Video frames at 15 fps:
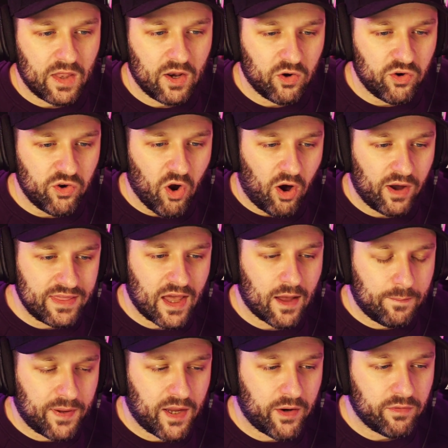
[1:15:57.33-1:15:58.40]
Not in
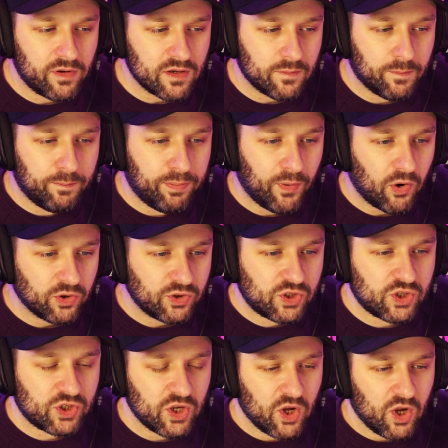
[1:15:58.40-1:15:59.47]
that period, but